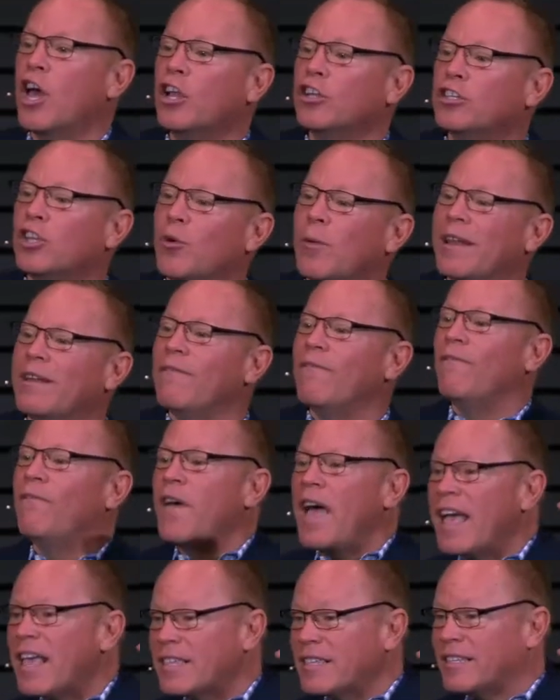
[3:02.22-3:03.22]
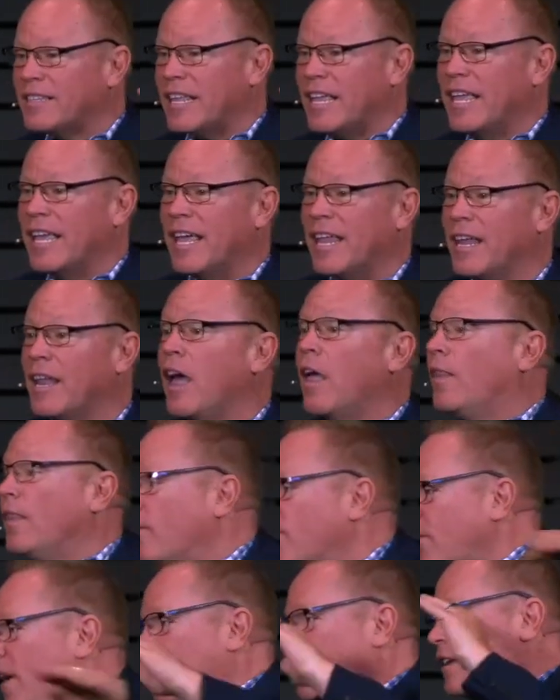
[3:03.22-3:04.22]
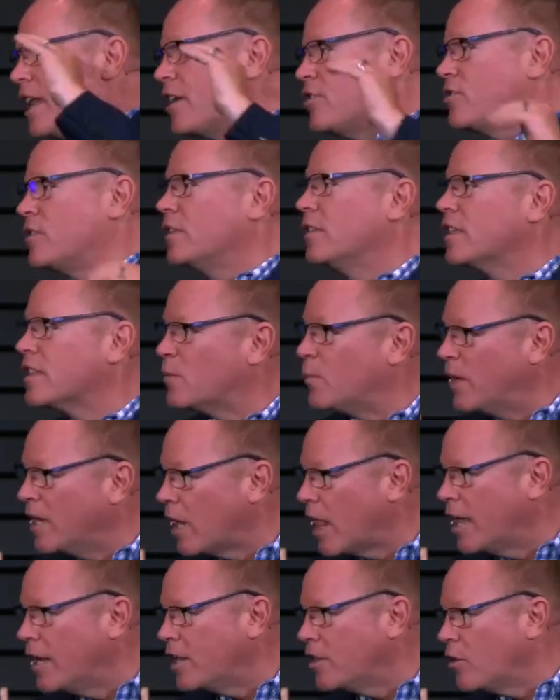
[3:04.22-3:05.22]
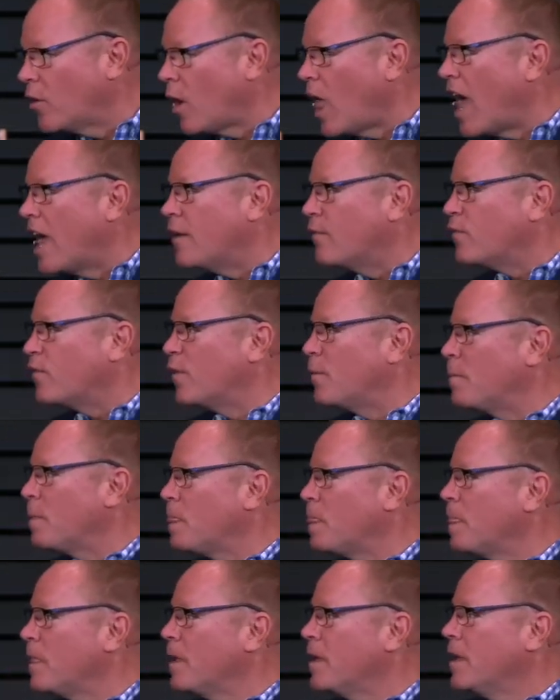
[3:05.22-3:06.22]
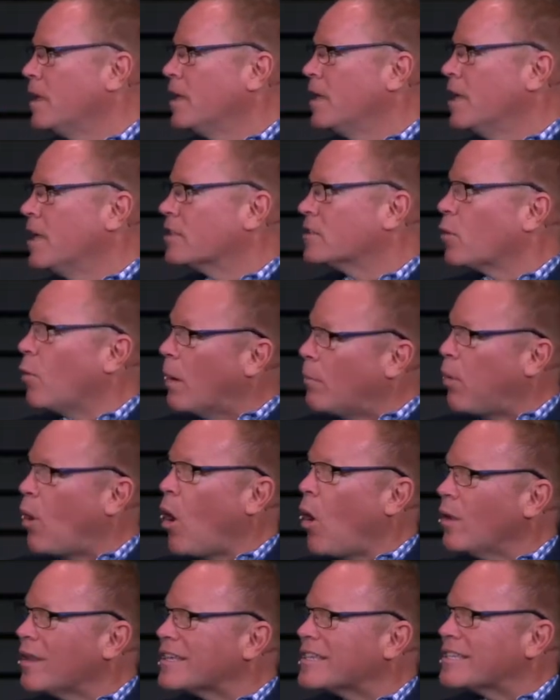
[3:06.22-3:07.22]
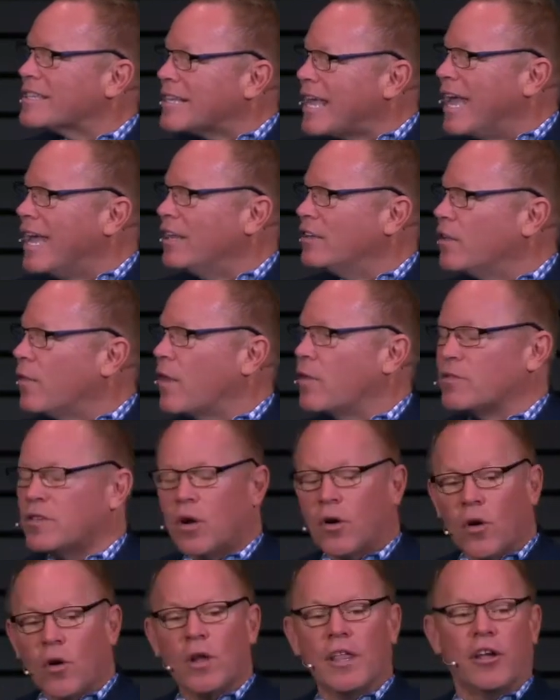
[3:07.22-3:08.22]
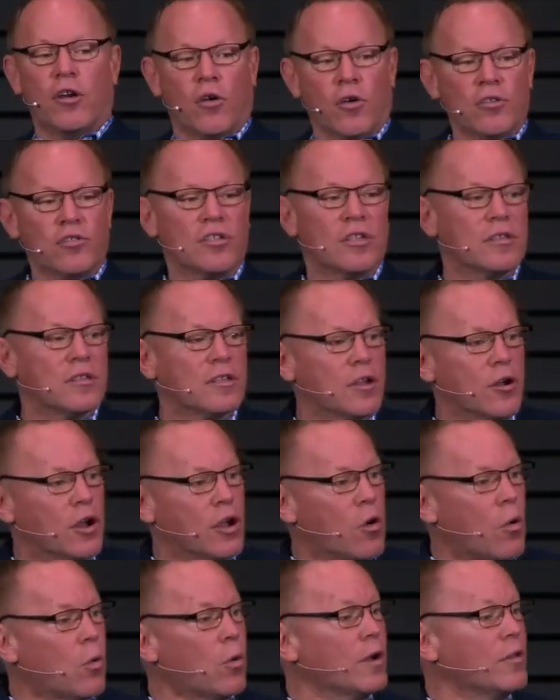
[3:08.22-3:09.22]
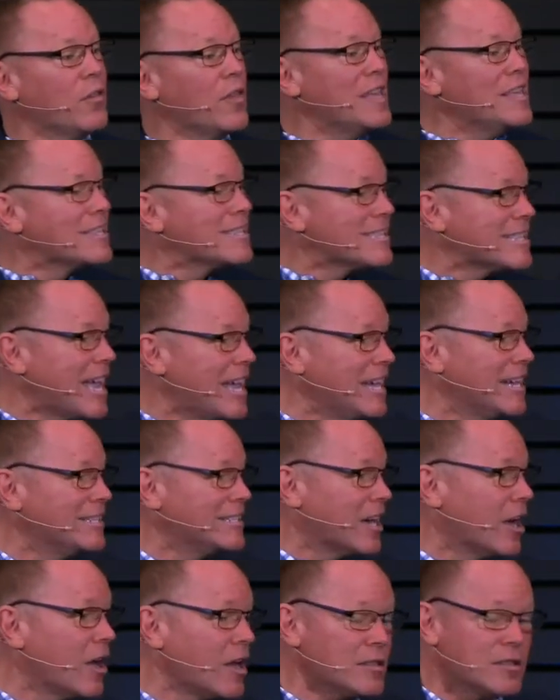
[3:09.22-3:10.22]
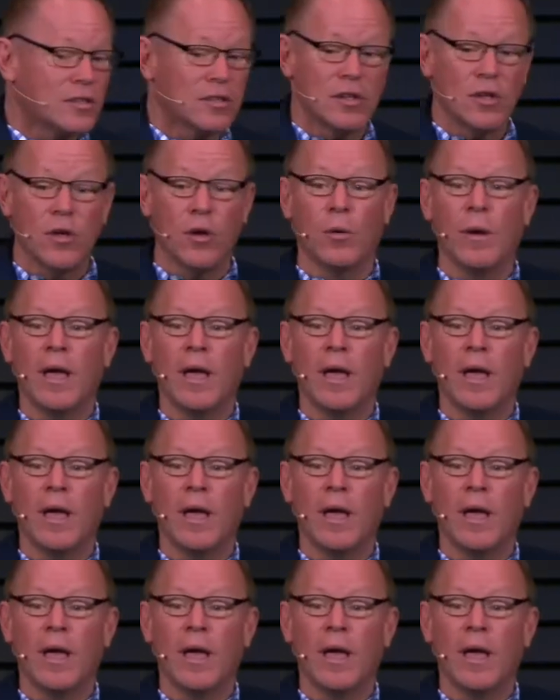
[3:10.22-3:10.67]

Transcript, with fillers: to invest in the foundation that's been laid in your life. So, what Paul is saying to those early Christians there at Corinth, he's saying to us too.